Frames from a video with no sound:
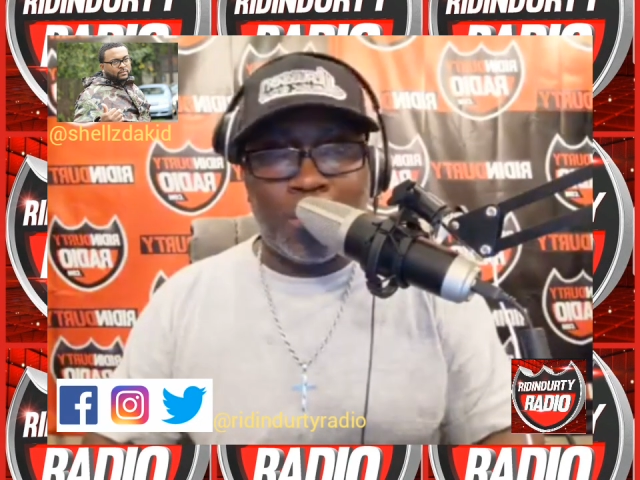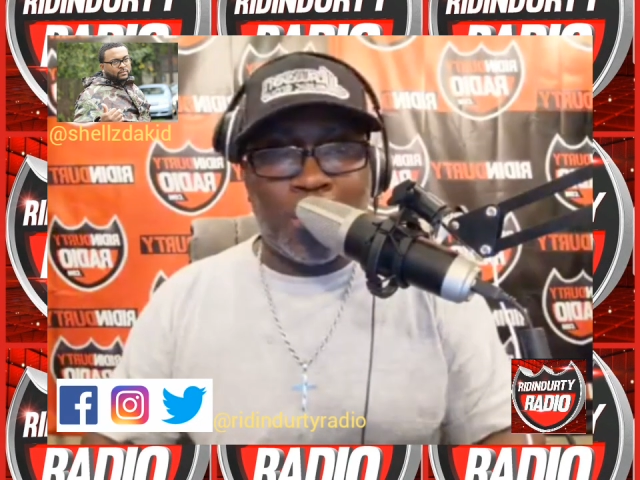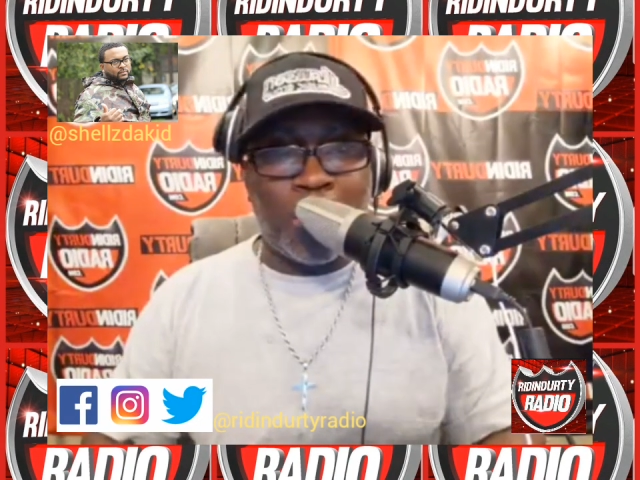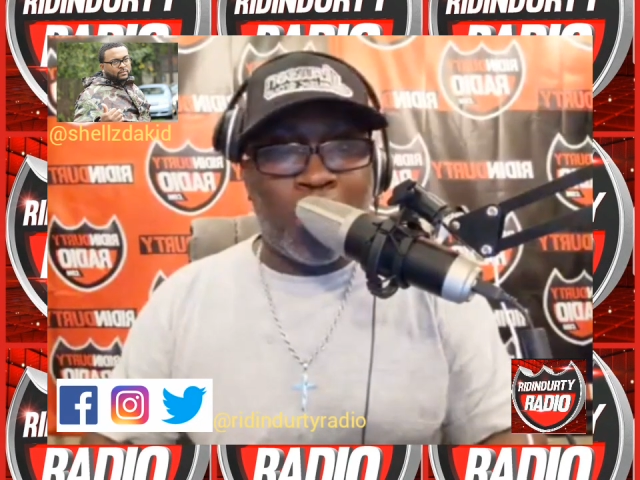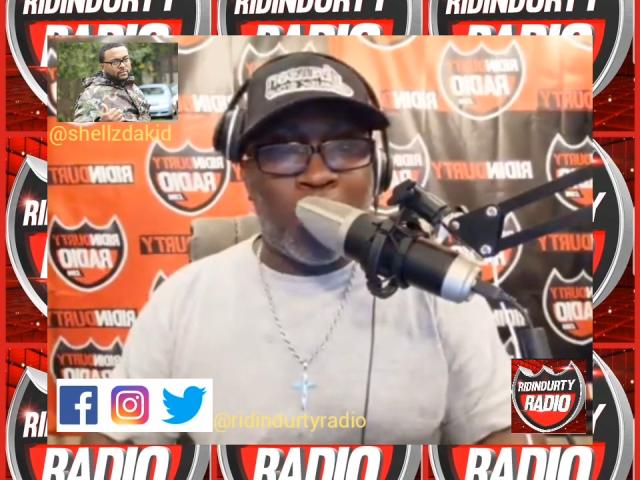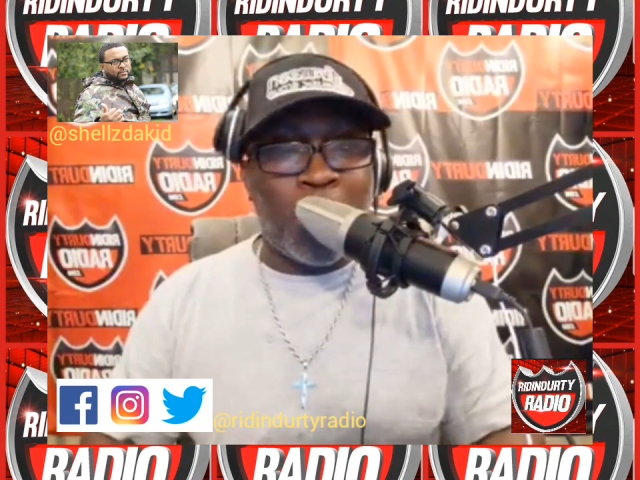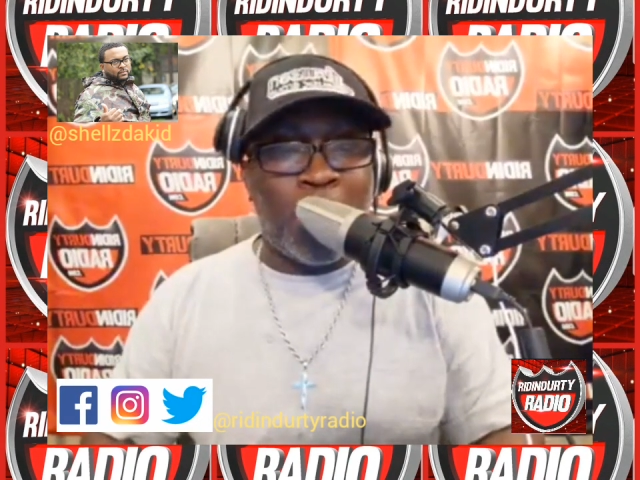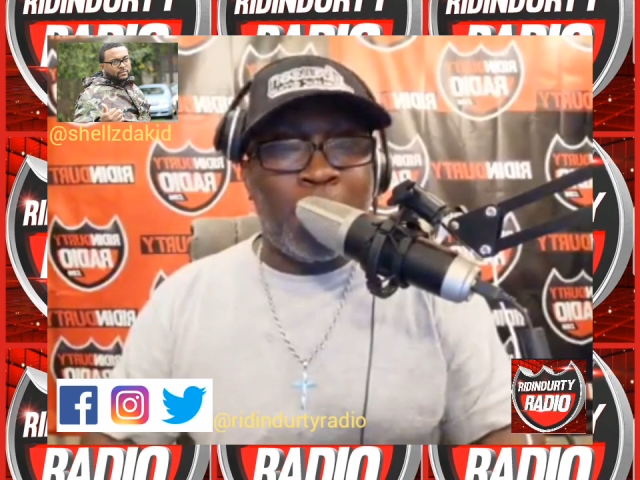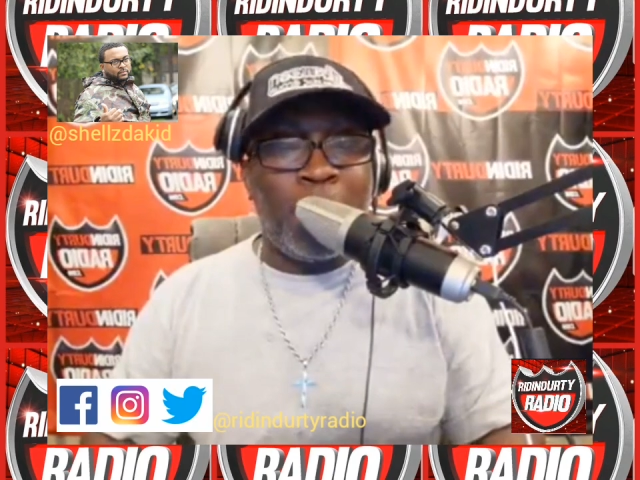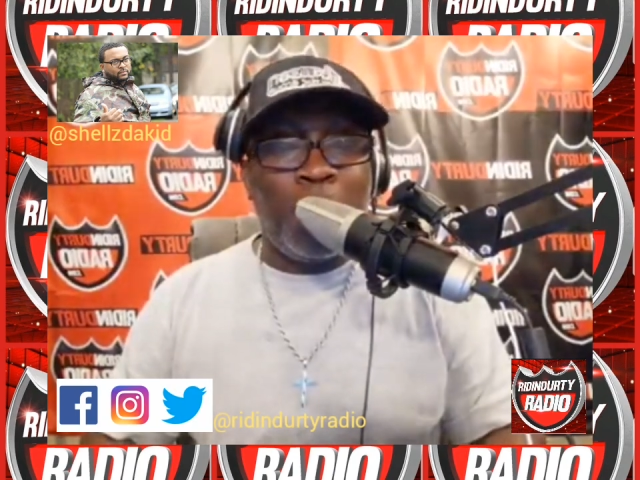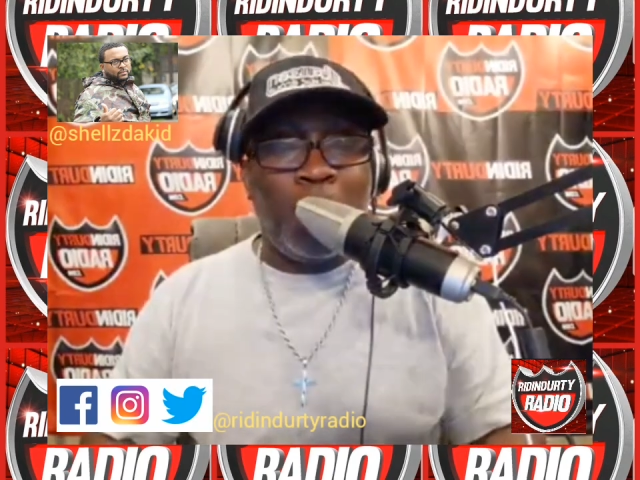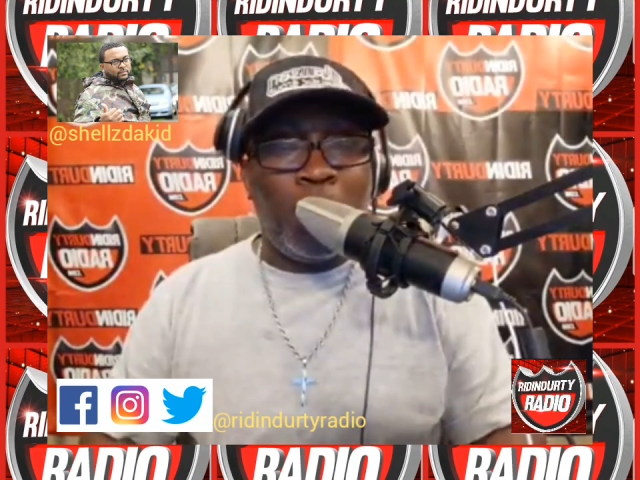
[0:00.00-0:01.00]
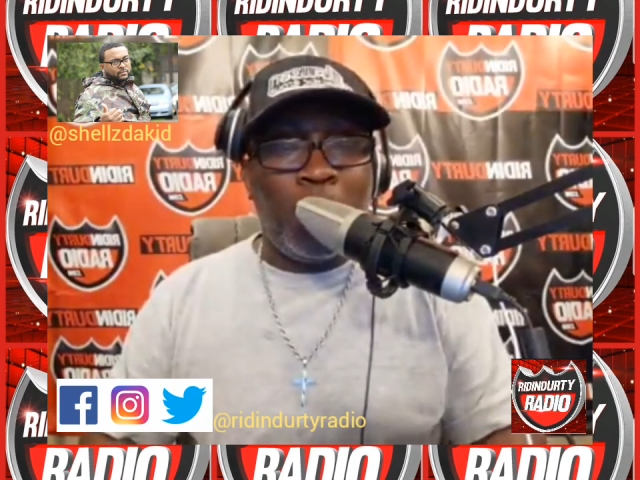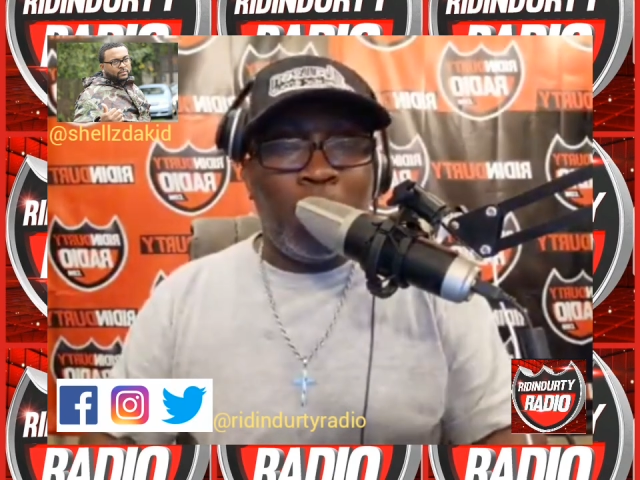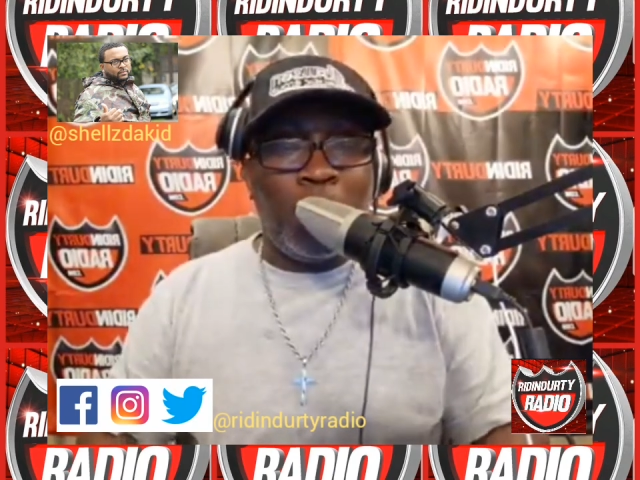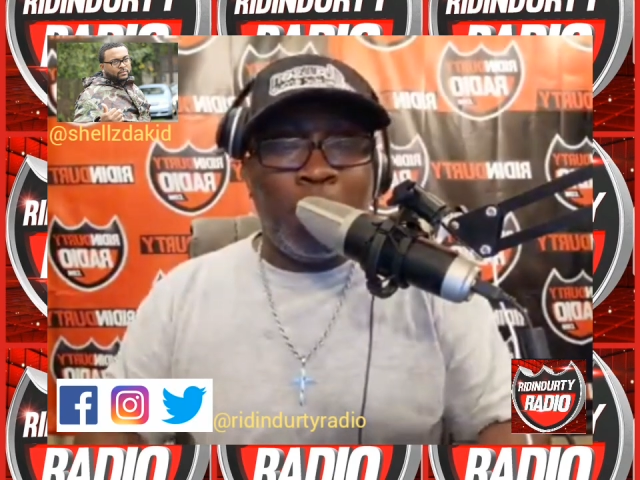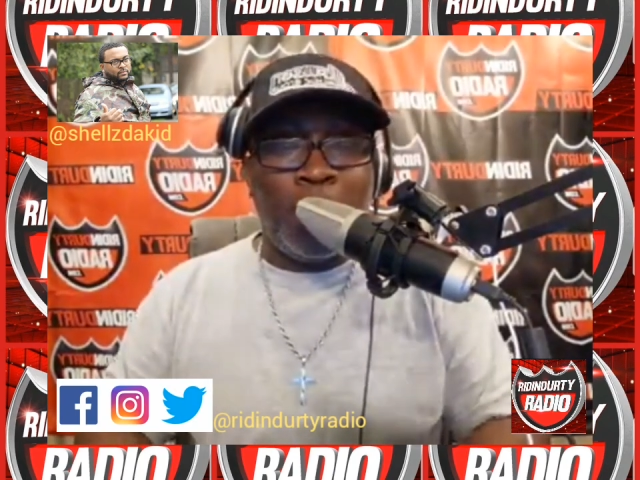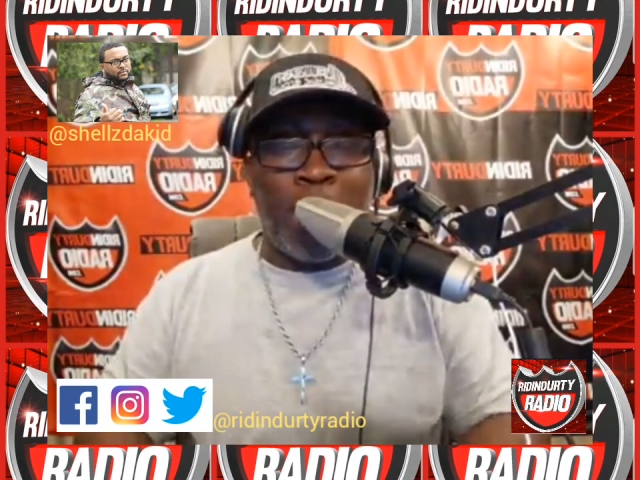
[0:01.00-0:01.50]
All right.
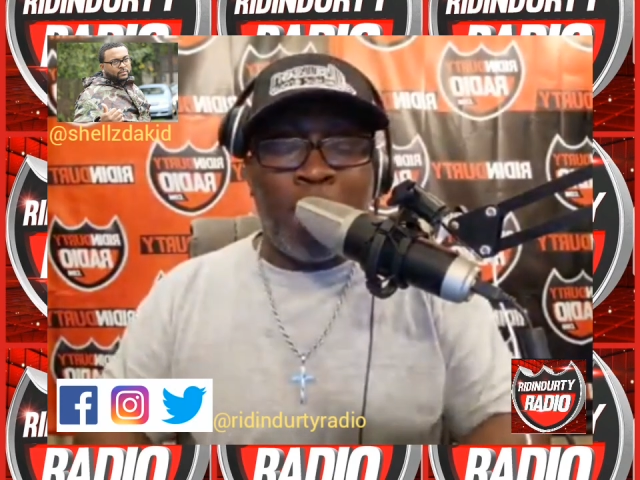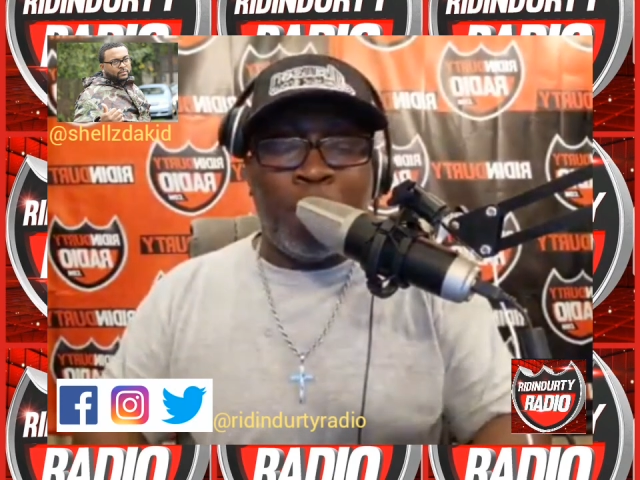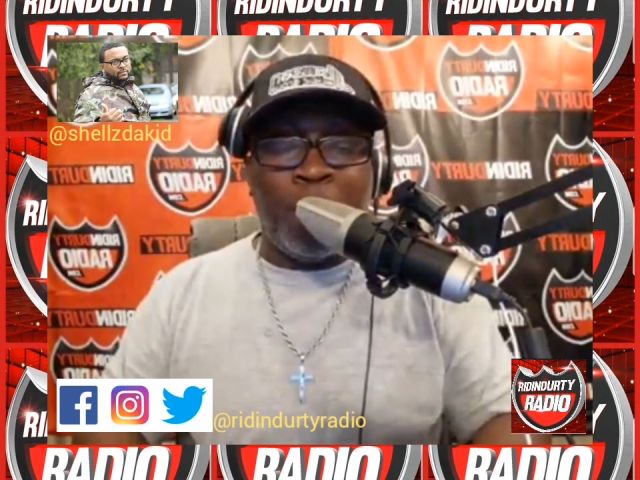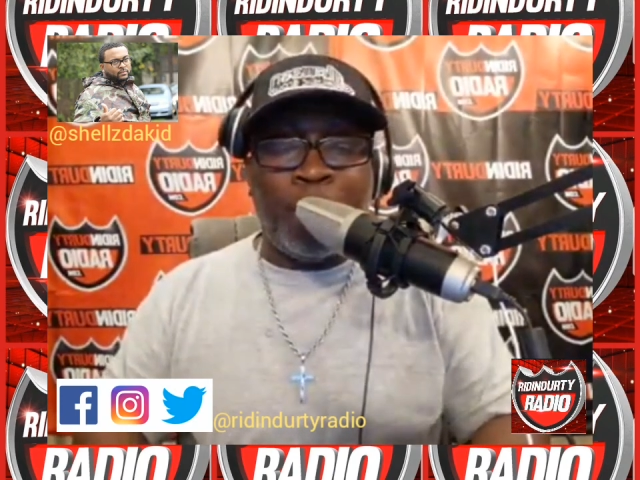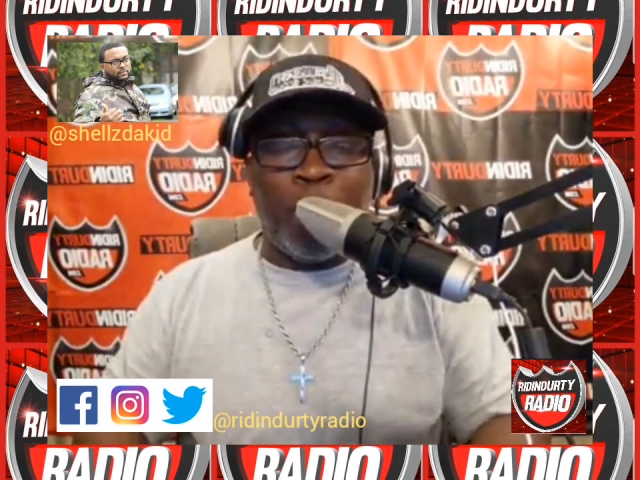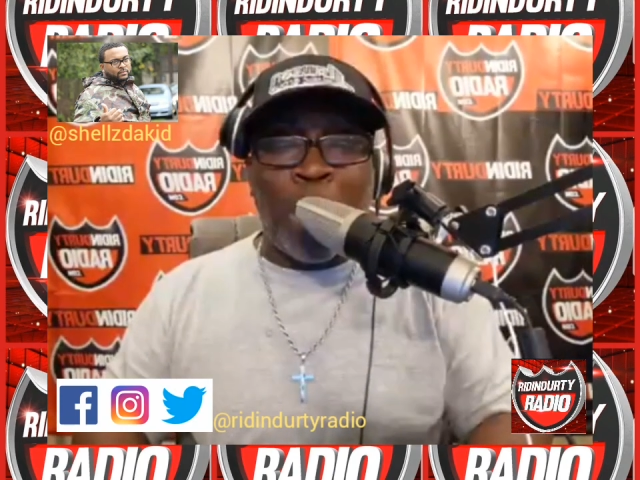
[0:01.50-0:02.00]
Now before